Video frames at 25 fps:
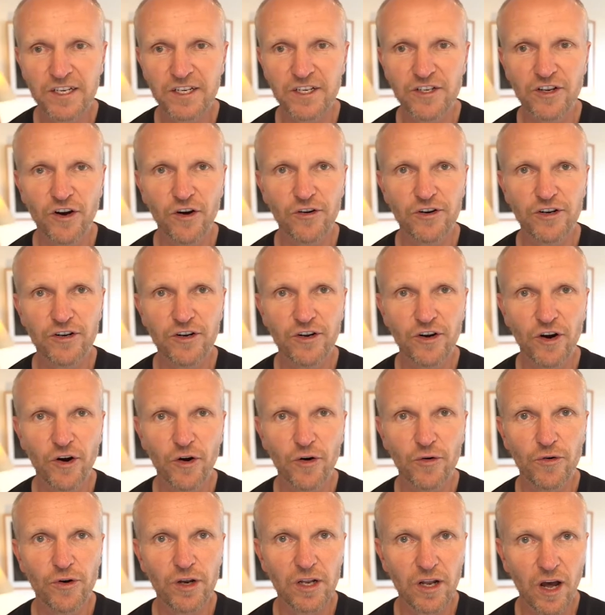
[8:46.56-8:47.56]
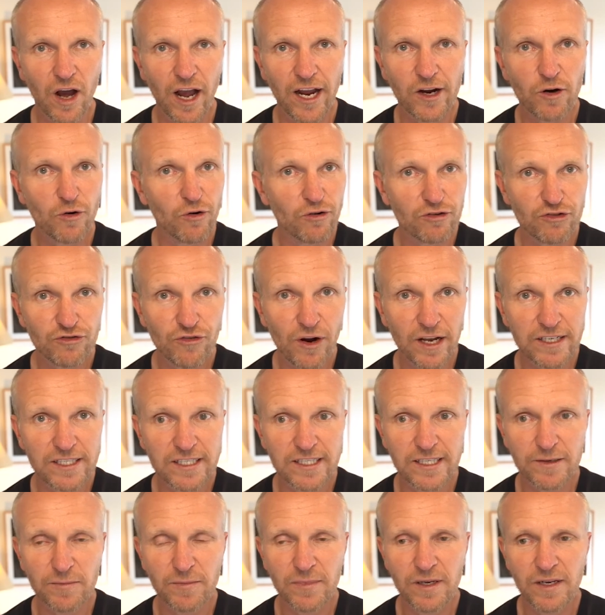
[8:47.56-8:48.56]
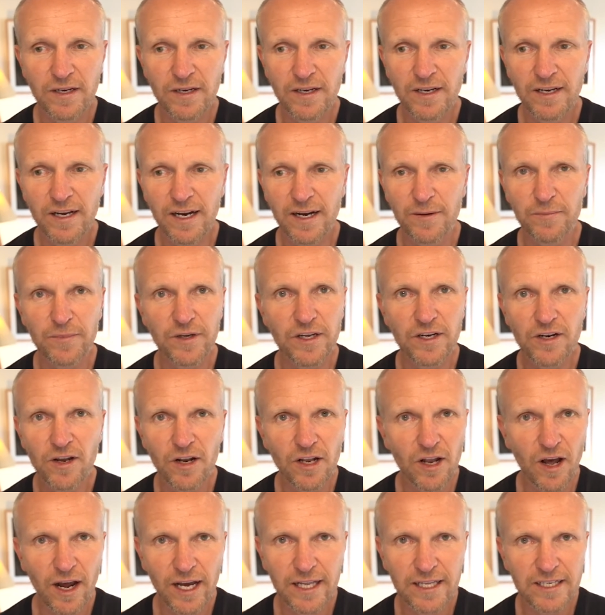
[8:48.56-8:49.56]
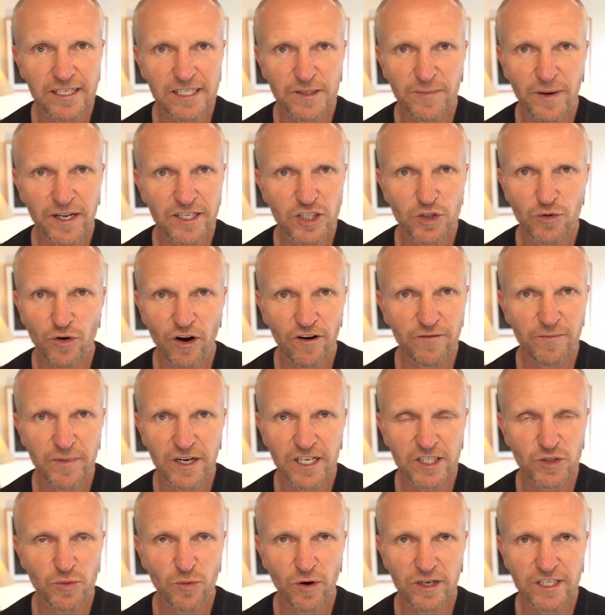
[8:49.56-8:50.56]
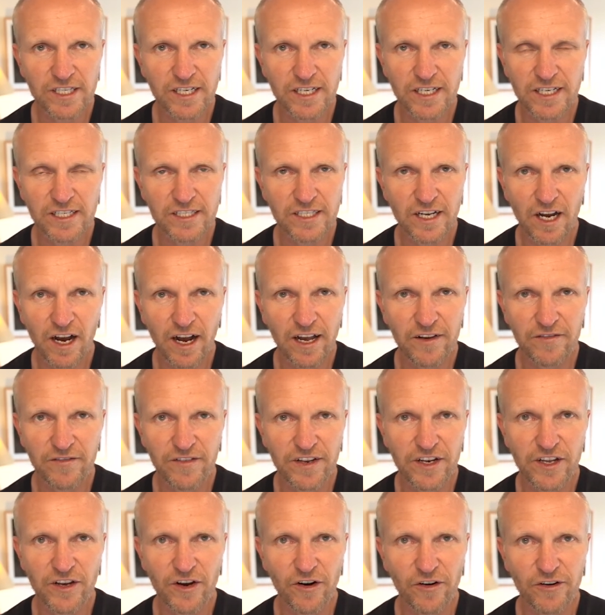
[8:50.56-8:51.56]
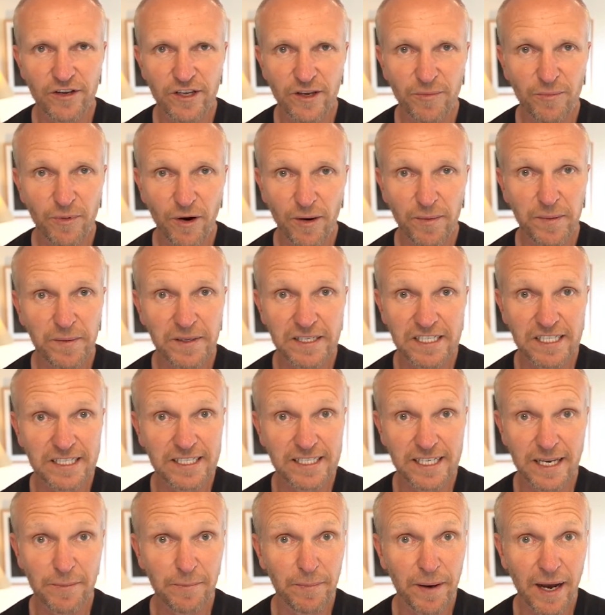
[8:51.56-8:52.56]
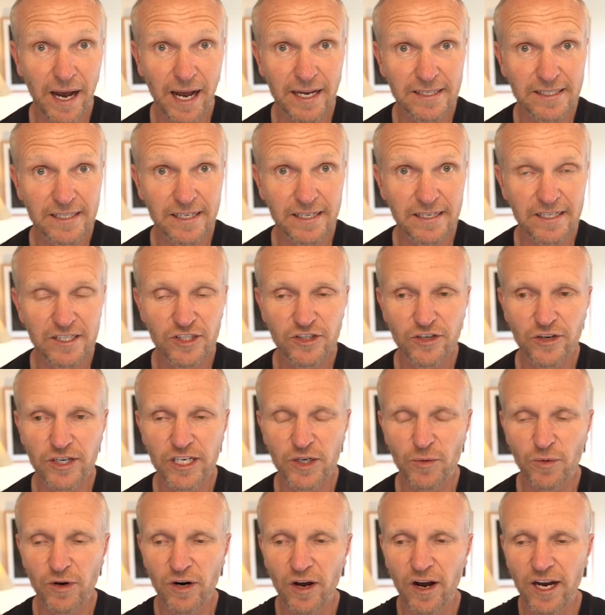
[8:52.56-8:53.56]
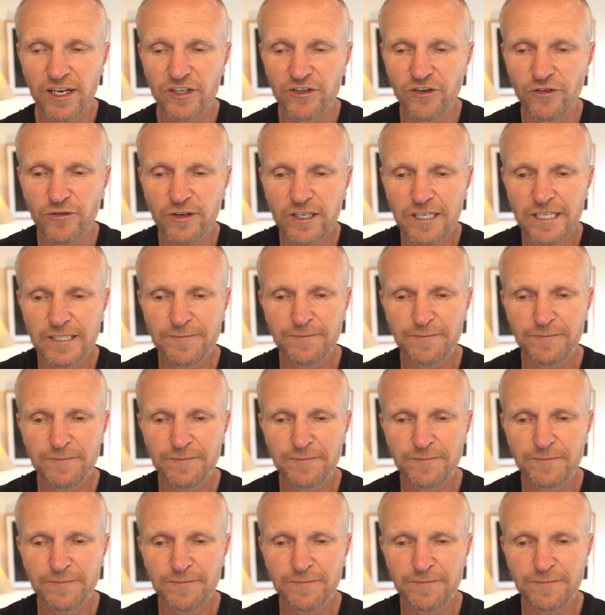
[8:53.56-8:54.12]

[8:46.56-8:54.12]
you don't know, like, or trust them, um, you're not likely to spend 12 minutes watching an entire video. You probably just skip past it, certainly what I do.